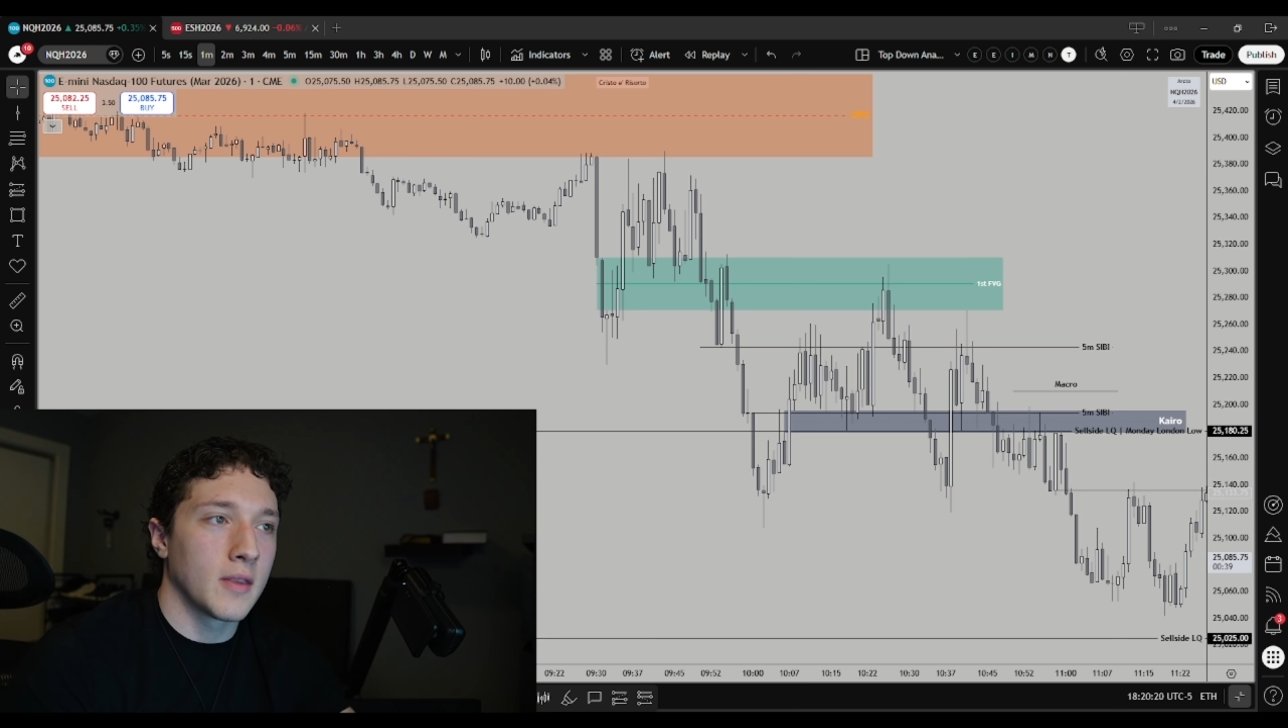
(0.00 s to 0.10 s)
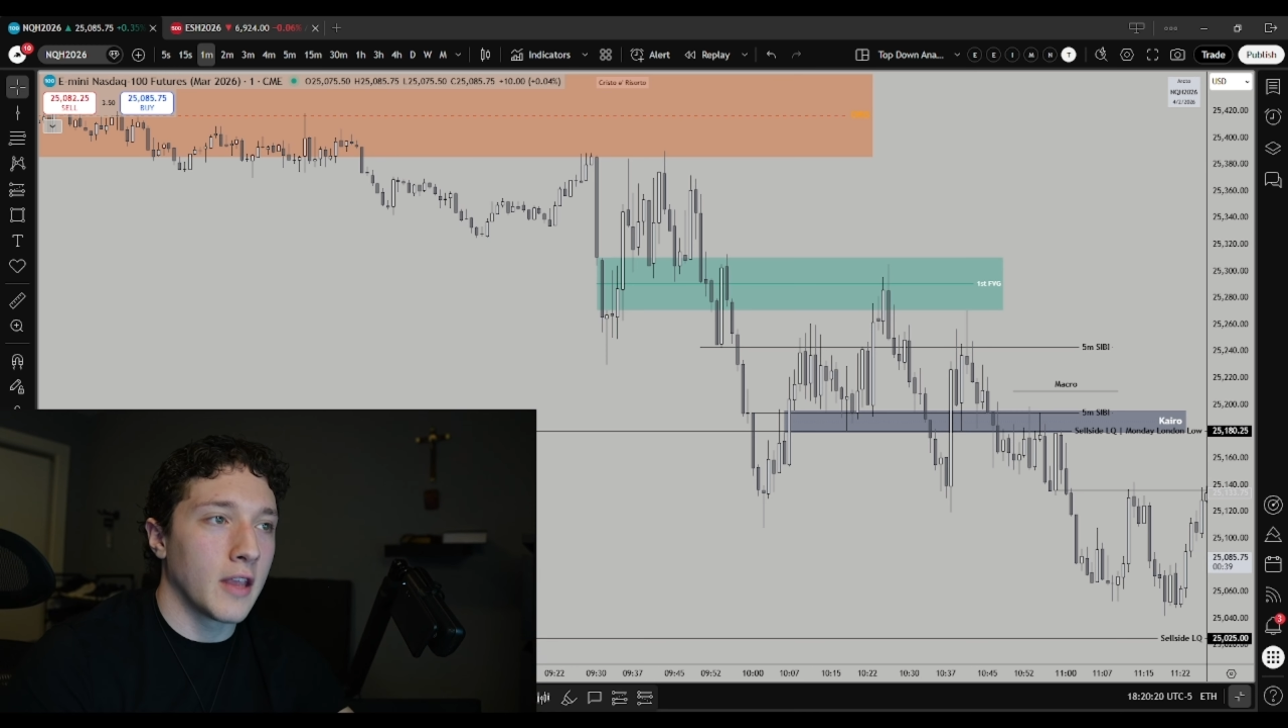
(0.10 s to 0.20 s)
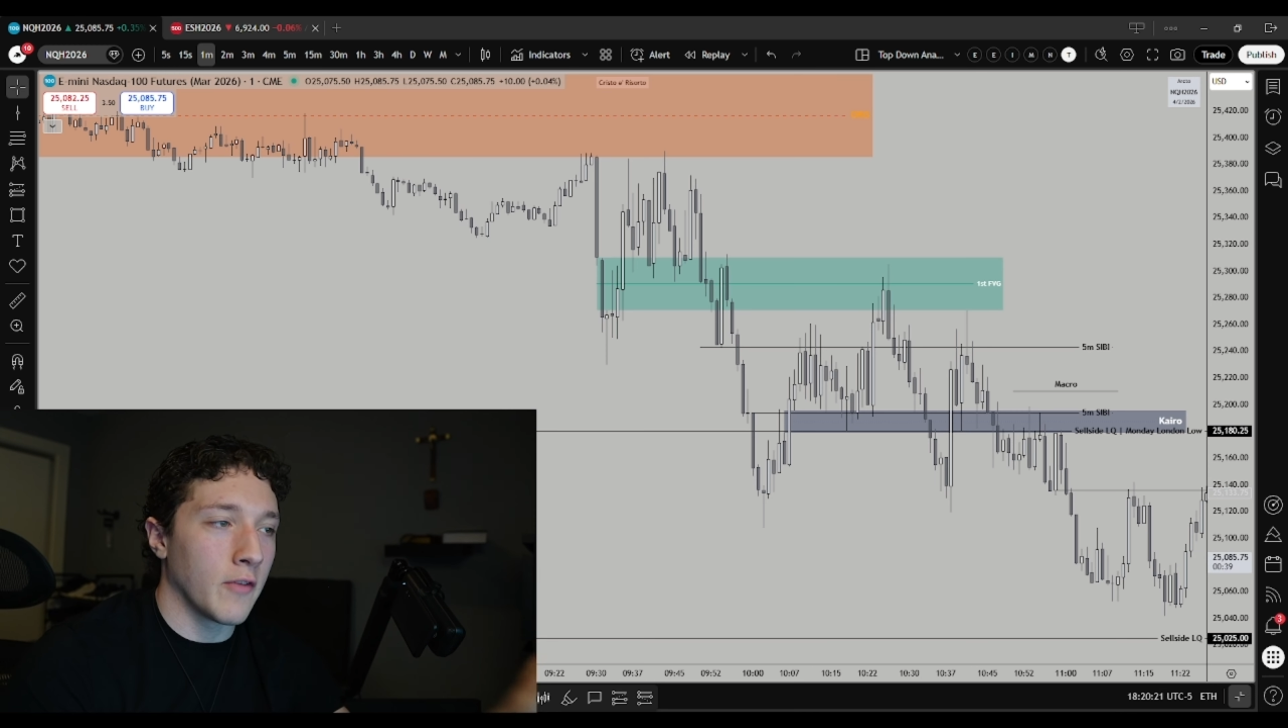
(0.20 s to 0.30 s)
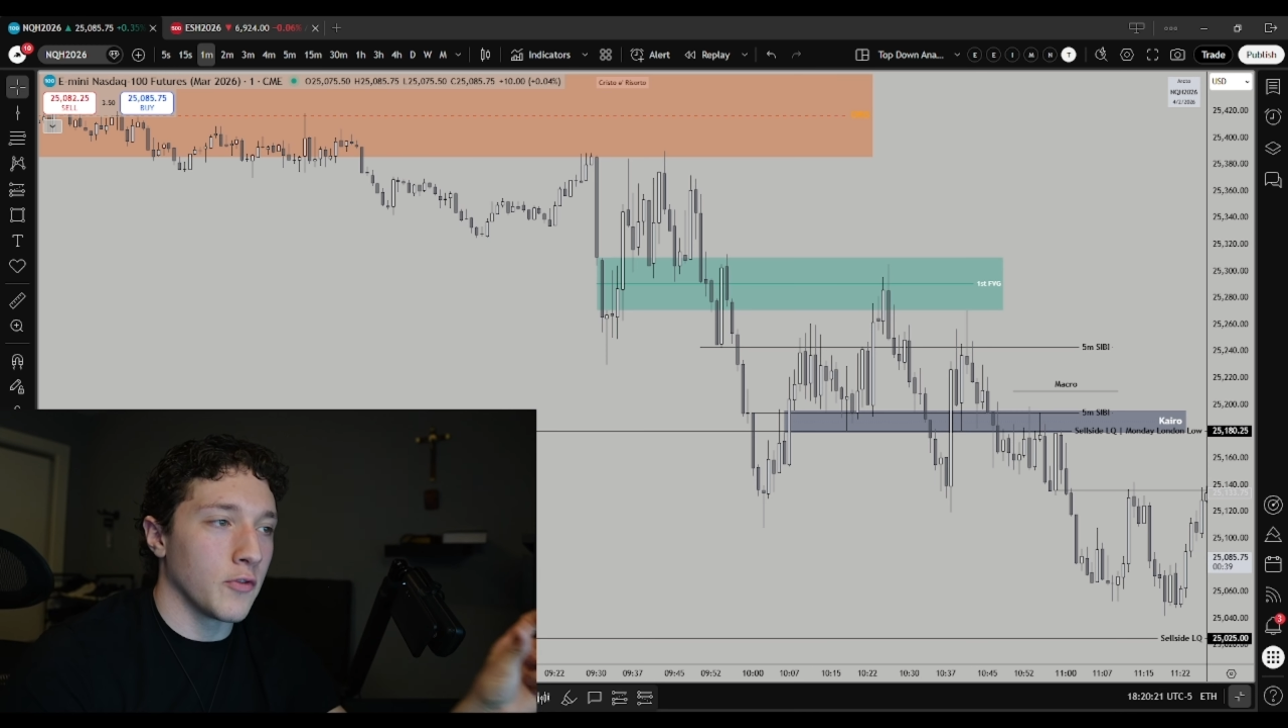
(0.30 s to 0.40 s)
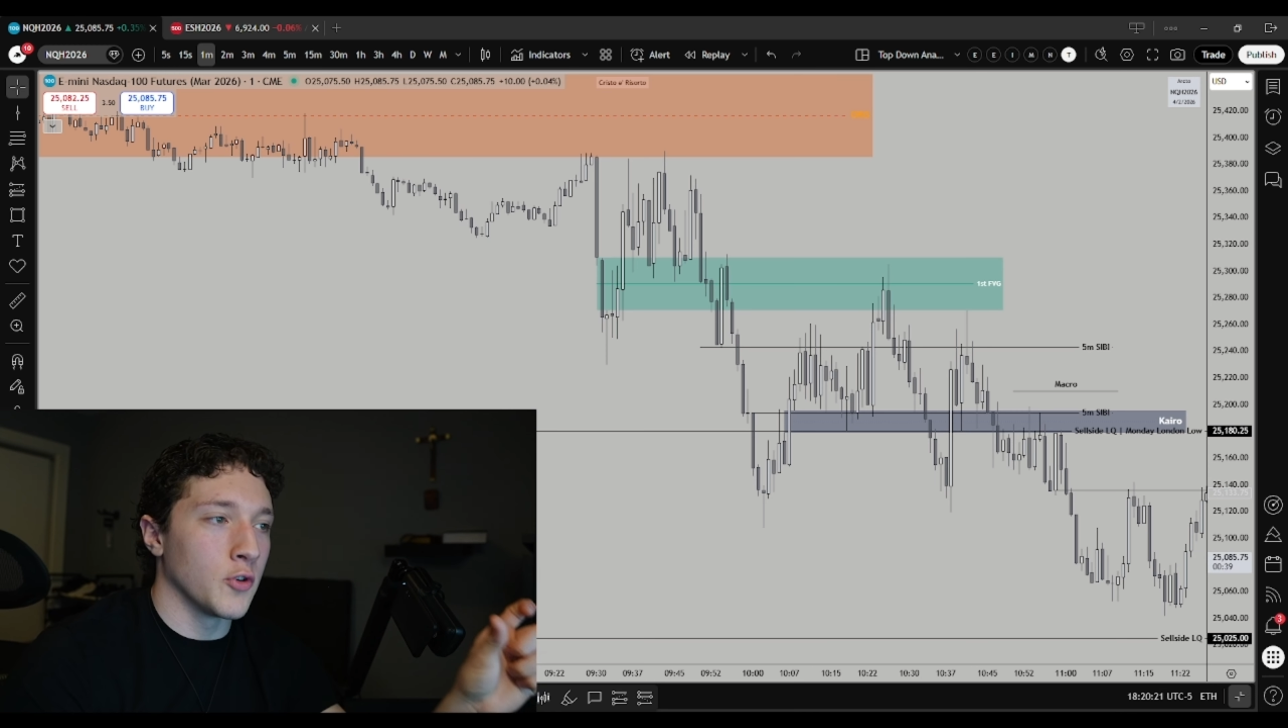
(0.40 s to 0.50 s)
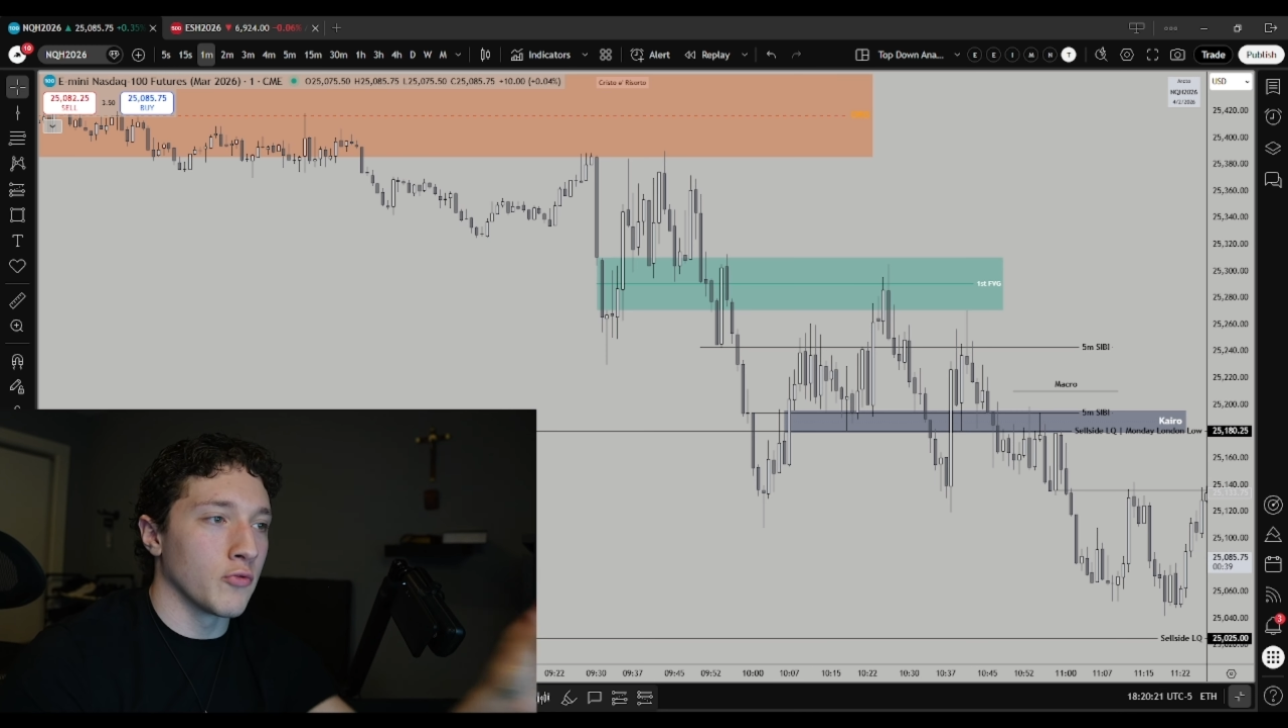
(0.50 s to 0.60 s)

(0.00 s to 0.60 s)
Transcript: If you're